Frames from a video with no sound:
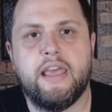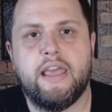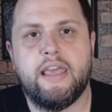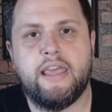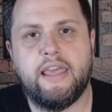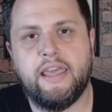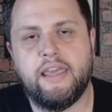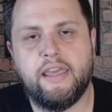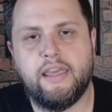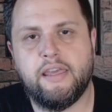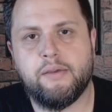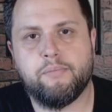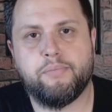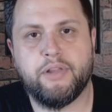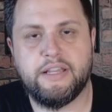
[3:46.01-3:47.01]
he
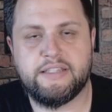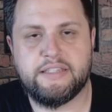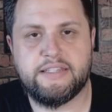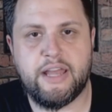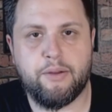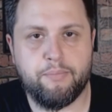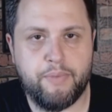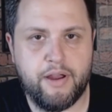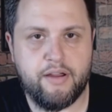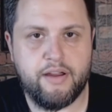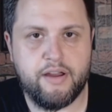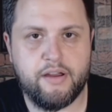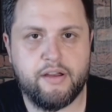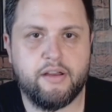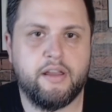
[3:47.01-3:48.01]
places down
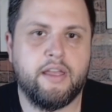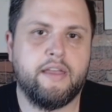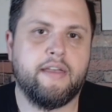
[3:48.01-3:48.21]
barrier.